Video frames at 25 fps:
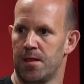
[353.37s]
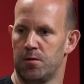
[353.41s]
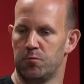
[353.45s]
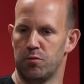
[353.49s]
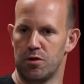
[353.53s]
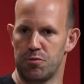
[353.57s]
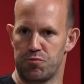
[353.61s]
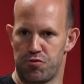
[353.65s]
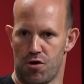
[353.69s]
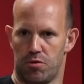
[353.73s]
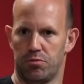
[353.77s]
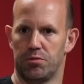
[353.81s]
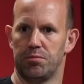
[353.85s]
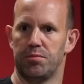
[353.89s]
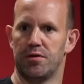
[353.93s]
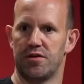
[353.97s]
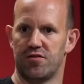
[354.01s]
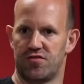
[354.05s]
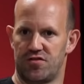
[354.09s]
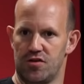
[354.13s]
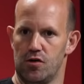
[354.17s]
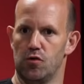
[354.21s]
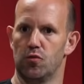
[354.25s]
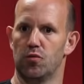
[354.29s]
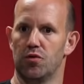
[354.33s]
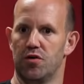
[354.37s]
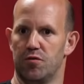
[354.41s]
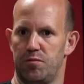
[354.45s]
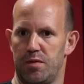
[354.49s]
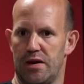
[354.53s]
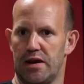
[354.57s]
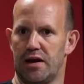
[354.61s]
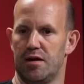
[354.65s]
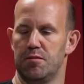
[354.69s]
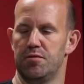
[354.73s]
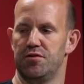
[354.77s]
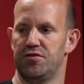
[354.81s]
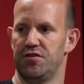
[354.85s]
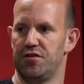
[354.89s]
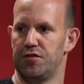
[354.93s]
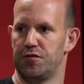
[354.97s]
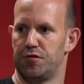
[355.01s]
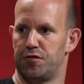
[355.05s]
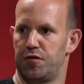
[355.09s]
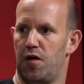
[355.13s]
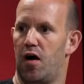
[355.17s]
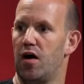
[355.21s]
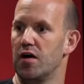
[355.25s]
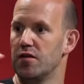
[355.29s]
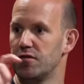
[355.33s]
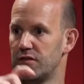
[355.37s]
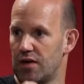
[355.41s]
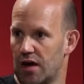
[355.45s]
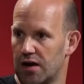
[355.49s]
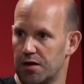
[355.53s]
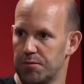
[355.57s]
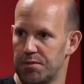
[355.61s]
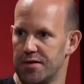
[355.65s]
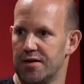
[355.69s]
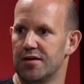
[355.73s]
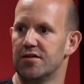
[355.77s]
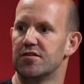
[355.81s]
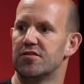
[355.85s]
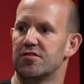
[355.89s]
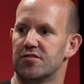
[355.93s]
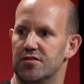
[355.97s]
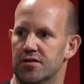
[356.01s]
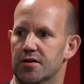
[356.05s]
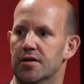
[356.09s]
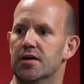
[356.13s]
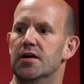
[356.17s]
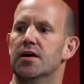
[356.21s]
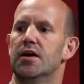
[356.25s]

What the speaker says: we probably still would have been limited to 5 gigabits.